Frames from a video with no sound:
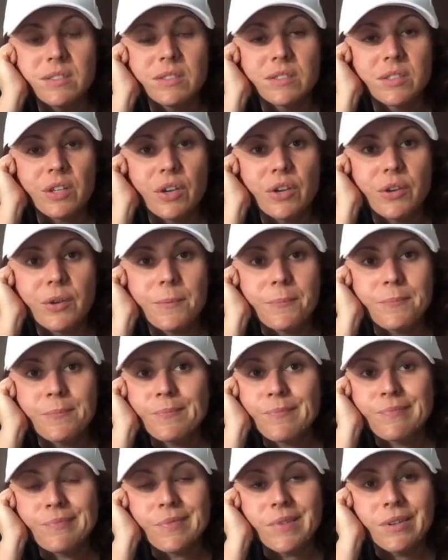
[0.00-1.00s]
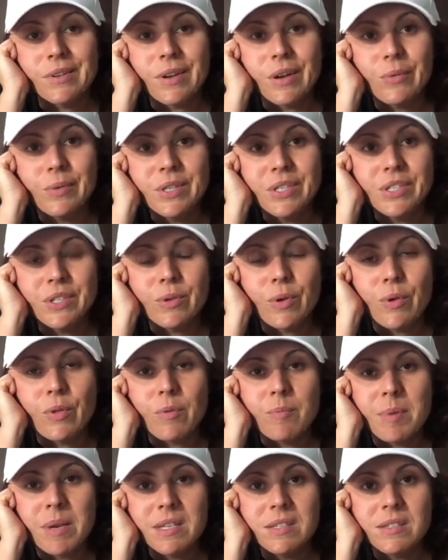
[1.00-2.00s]
So I wish you all
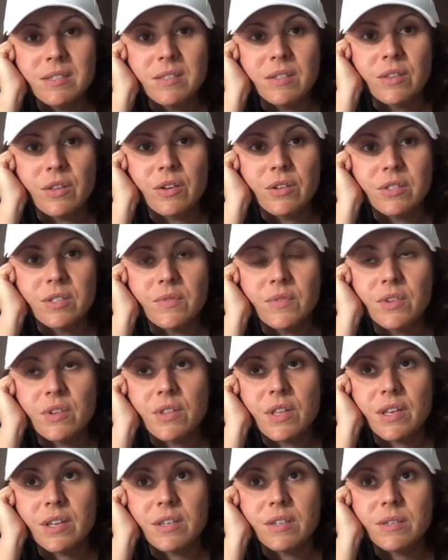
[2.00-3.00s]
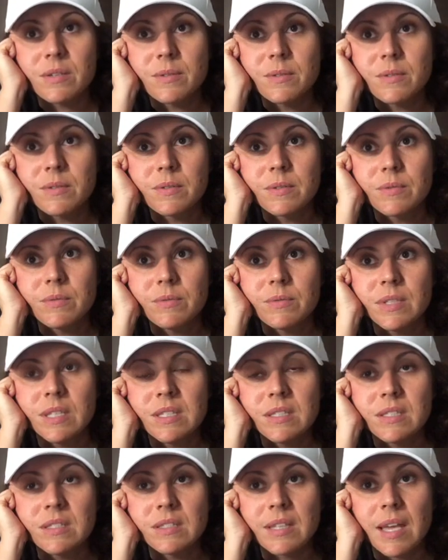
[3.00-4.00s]
the best, those of you that are
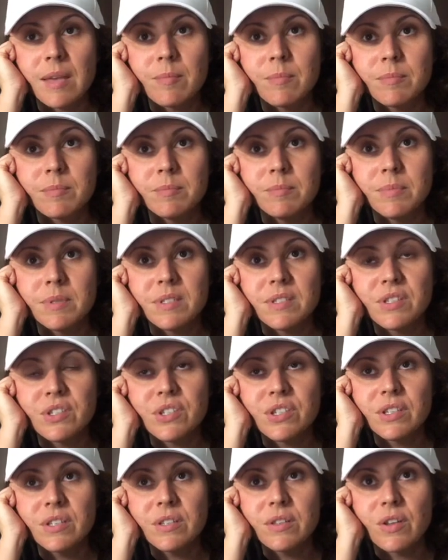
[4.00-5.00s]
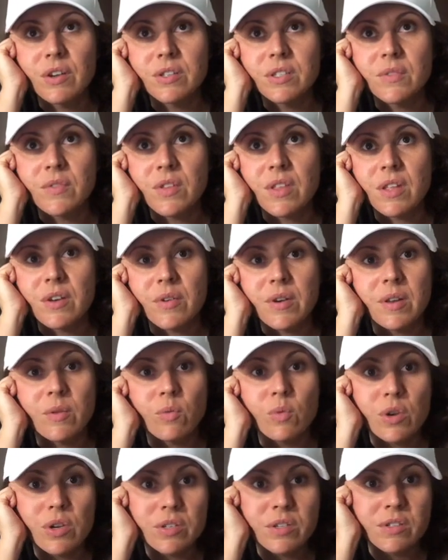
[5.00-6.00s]
in the same position, those of you that are in a
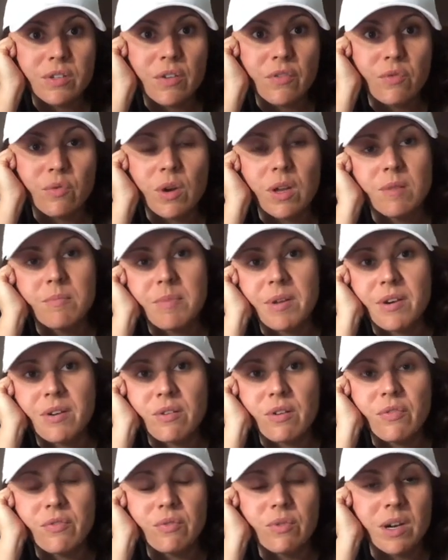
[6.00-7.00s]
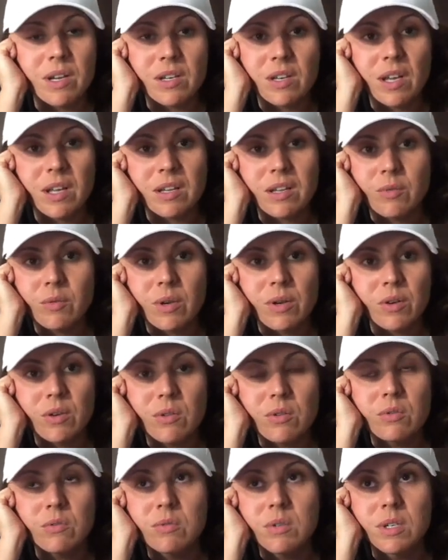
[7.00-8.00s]
worse off one, better off one. Like, we're
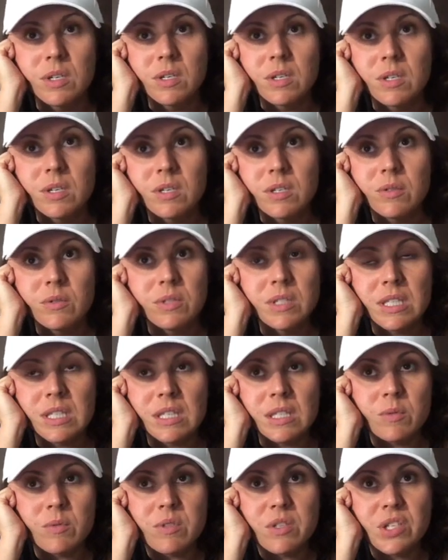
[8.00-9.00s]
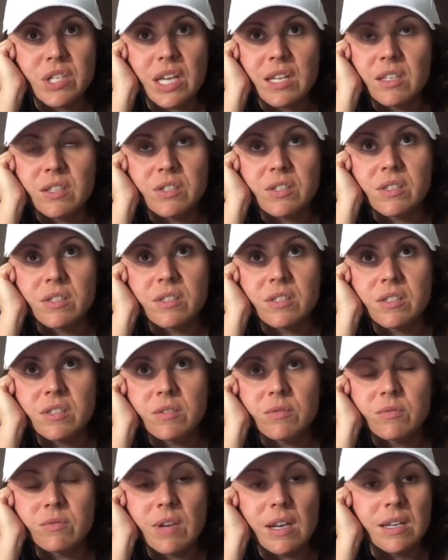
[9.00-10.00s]
all dealing with
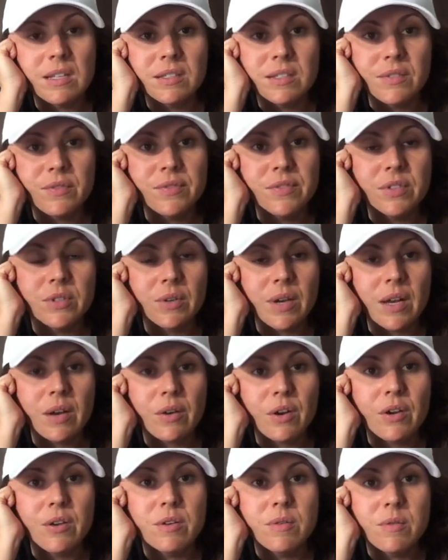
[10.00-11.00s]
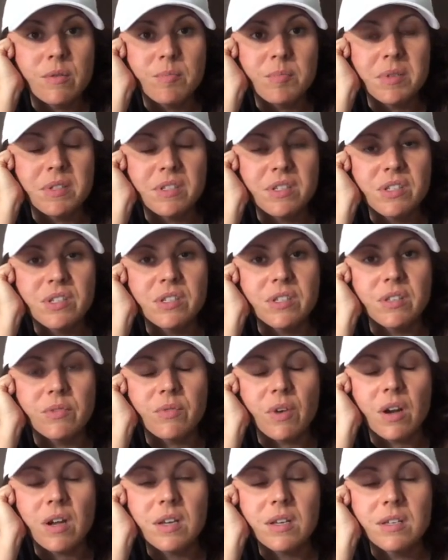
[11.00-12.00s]
challenges relative to our own position,
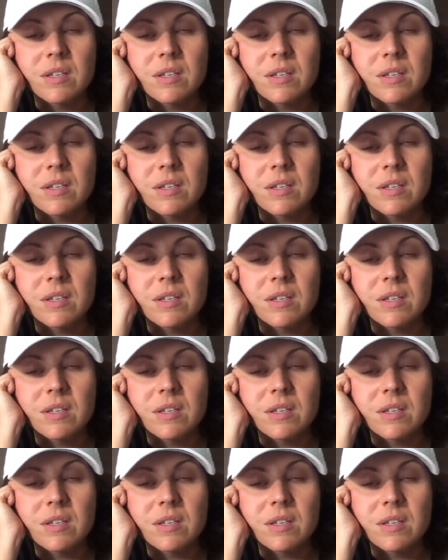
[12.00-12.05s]
right?